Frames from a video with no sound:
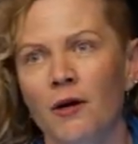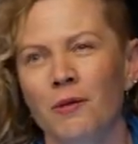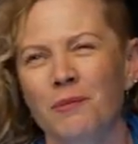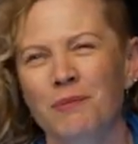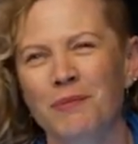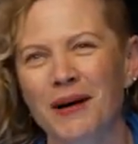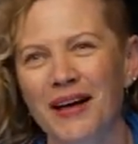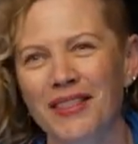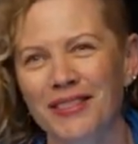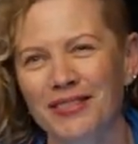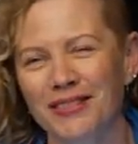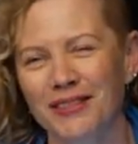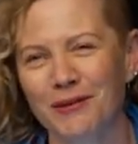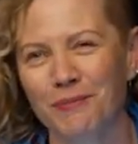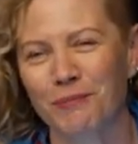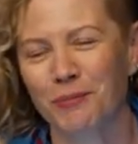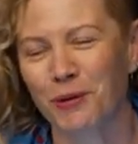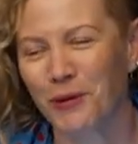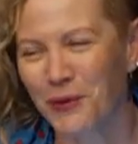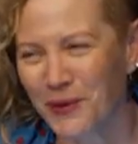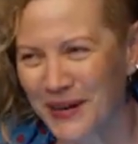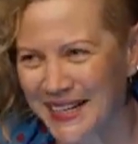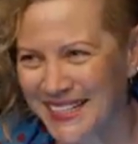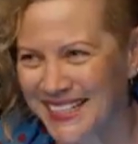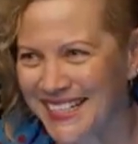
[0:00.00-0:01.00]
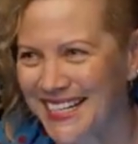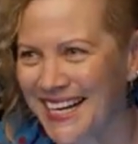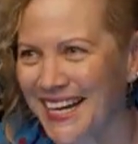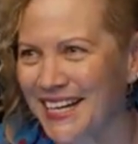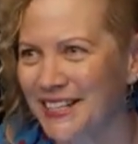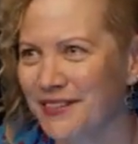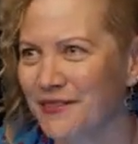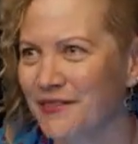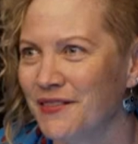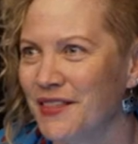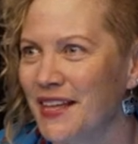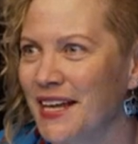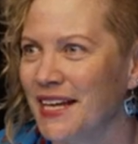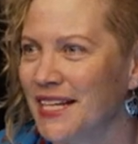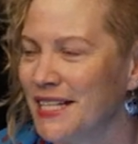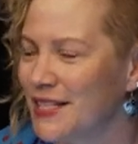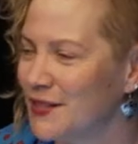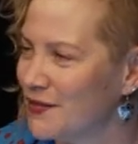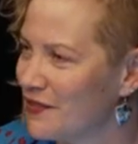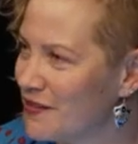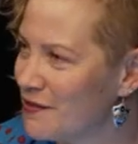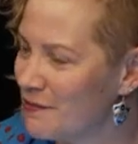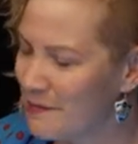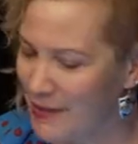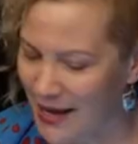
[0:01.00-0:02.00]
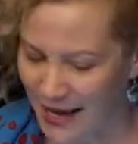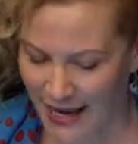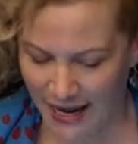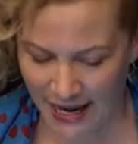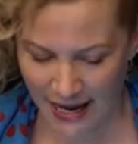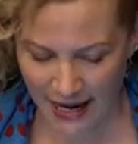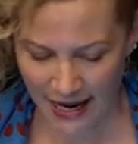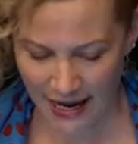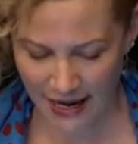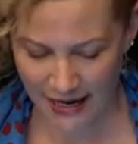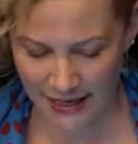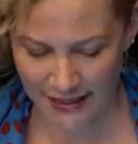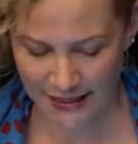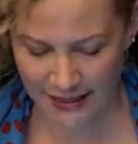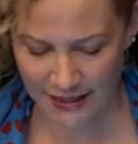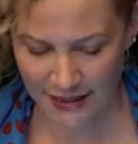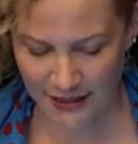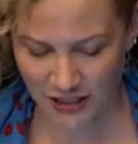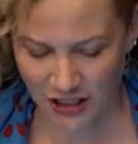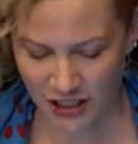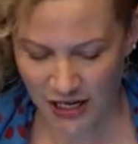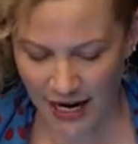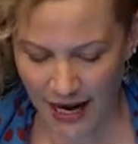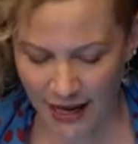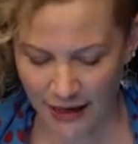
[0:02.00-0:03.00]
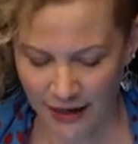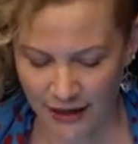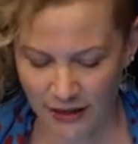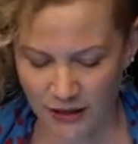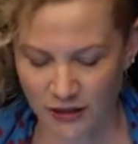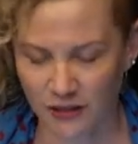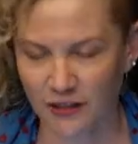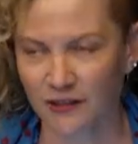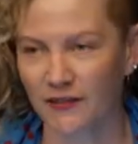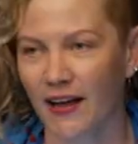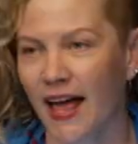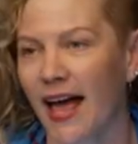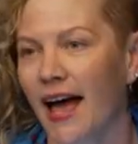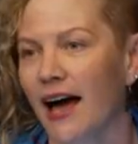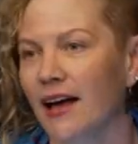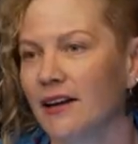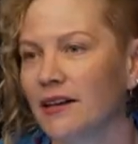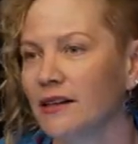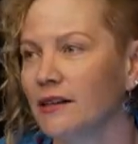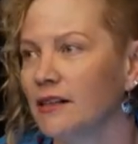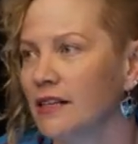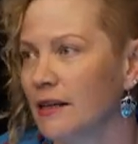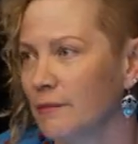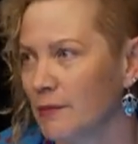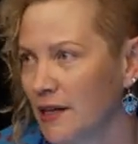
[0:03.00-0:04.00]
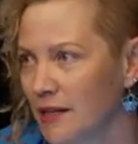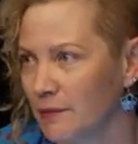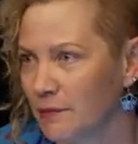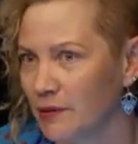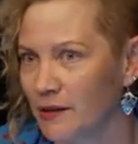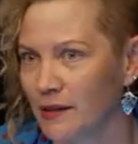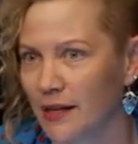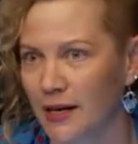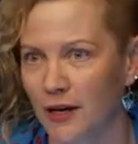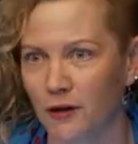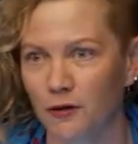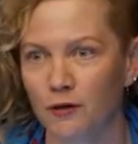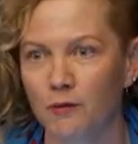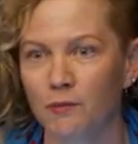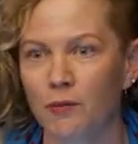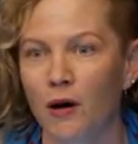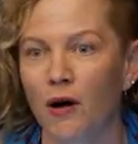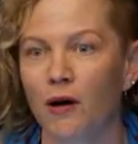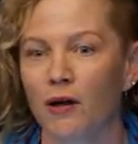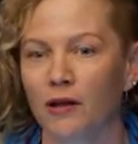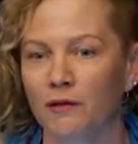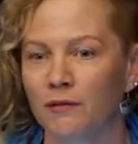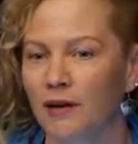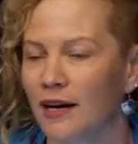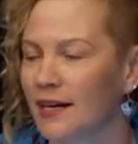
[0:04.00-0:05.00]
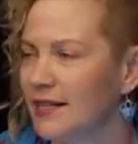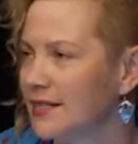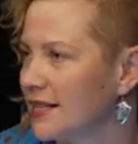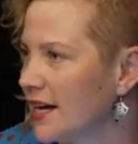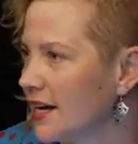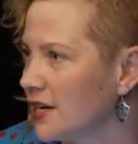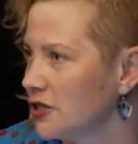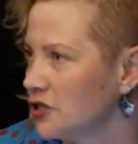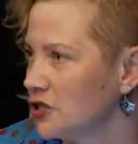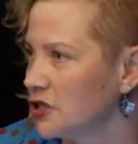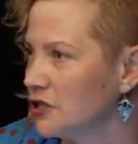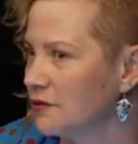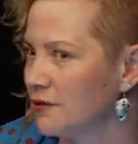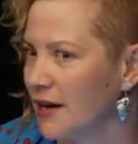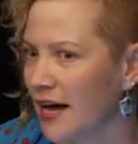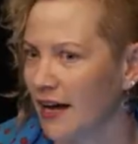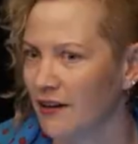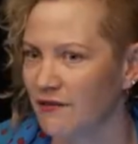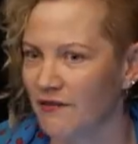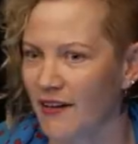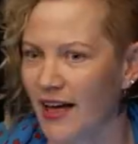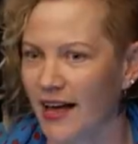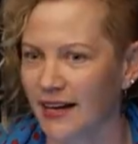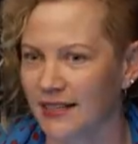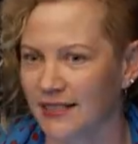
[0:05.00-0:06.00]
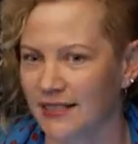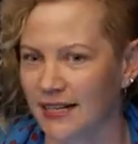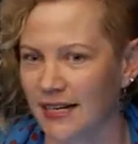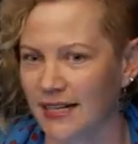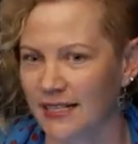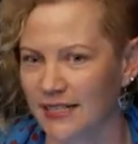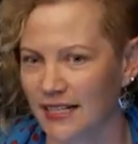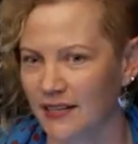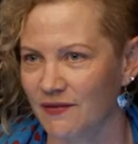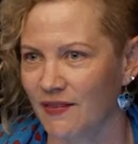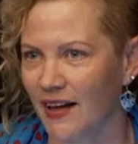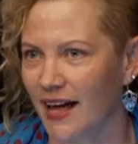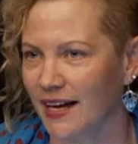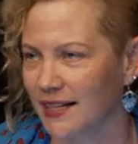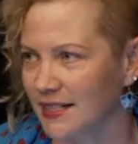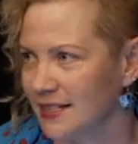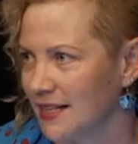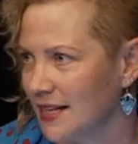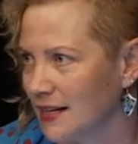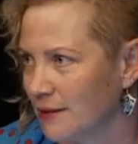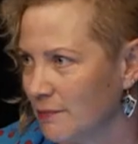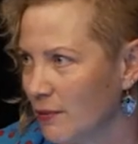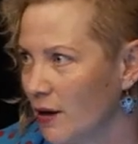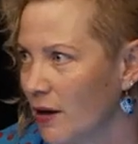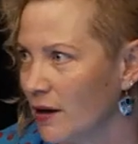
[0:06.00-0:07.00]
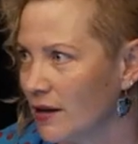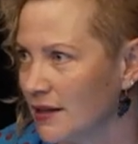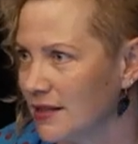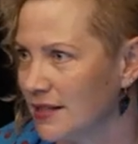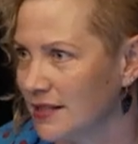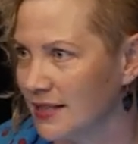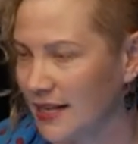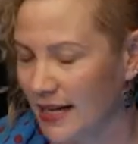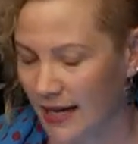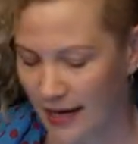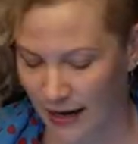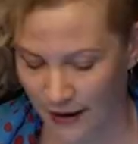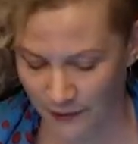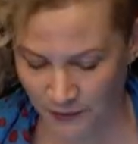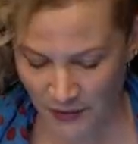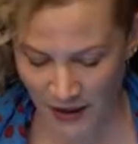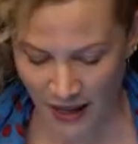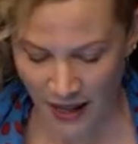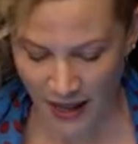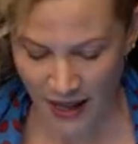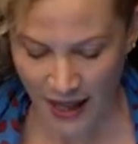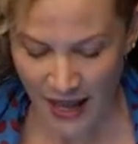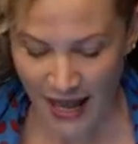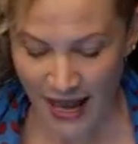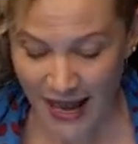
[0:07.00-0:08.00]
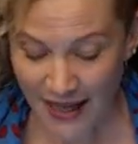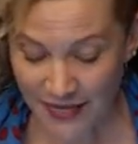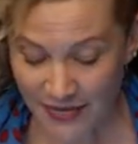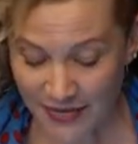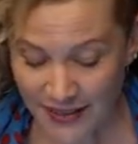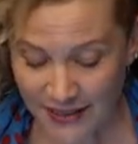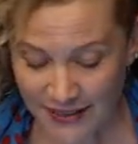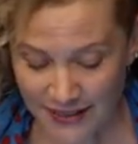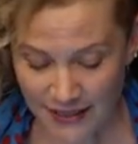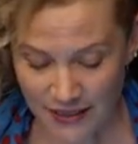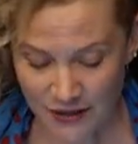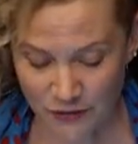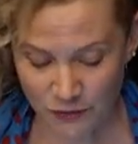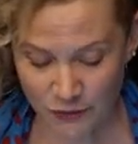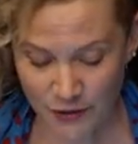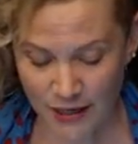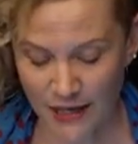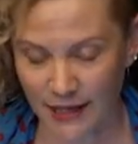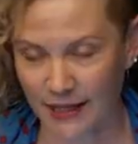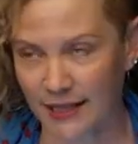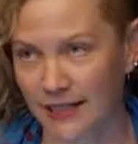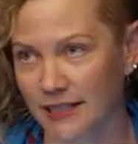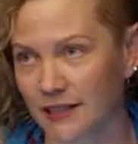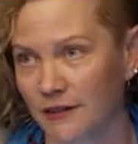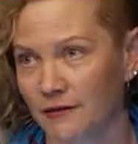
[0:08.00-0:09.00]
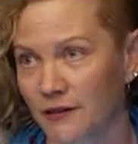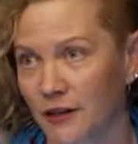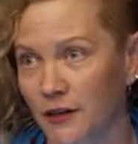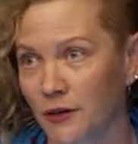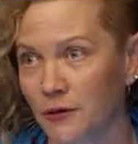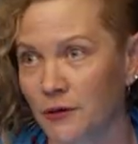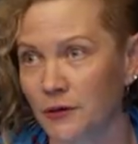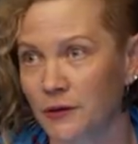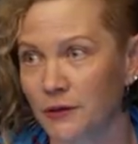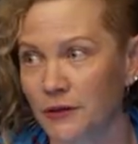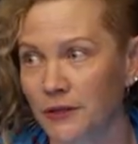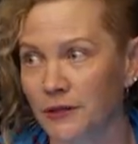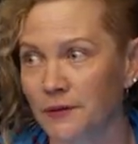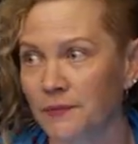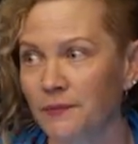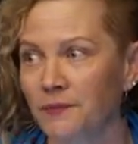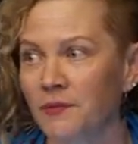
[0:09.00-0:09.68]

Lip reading: But the pointy end of things for me is the challenge of how to limit political polarisation around vaccines and vaccine policy. And this is really difficult.